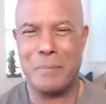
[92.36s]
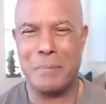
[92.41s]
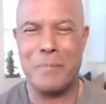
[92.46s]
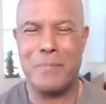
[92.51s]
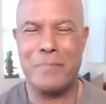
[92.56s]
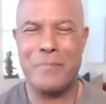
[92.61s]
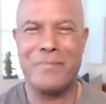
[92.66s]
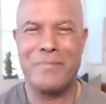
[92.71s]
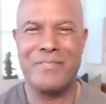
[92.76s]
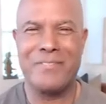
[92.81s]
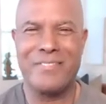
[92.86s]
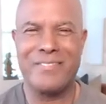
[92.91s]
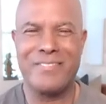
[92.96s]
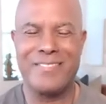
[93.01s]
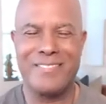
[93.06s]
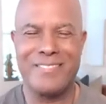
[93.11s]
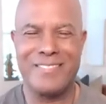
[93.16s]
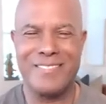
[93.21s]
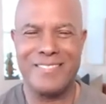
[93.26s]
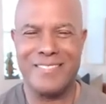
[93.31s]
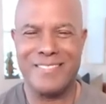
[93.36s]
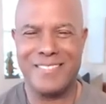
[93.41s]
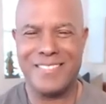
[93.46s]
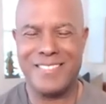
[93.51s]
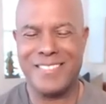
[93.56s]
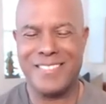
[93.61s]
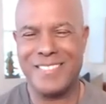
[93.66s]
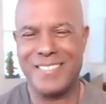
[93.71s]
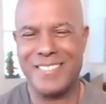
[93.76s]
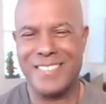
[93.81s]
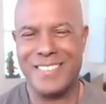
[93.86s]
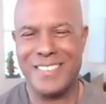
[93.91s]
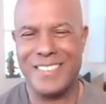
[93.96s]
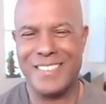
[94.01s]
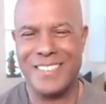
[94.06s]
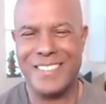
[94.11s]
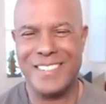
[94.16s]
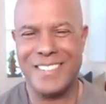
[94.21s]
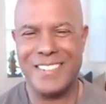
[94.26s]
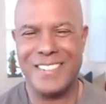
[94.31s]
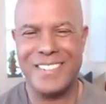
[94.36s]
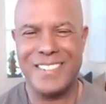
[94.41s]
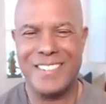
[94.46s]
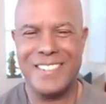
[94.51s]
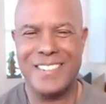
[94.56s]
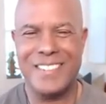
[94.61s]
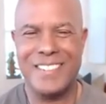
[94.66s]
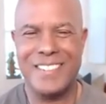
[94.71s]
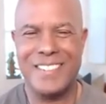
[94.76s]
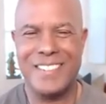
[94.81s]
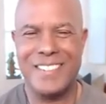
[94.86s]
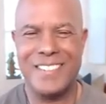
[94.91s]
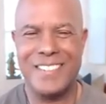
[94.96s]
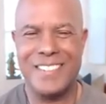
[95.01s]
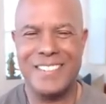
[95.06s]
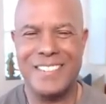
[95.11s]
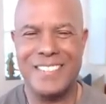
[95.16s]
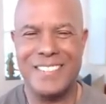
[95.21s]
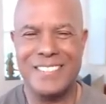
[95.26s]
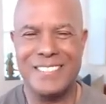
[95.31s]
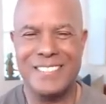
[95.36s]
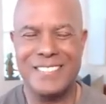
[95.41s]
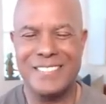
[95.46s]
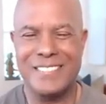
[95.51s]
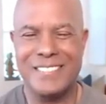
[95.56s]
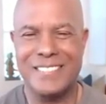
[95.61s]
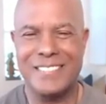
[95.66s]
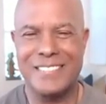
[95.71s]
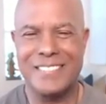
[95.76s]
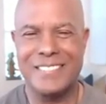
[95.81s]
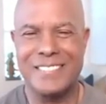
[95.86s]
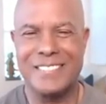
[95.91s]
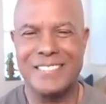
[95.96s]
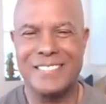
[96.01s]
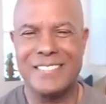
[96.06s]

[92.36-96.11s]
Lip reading: (not speaking)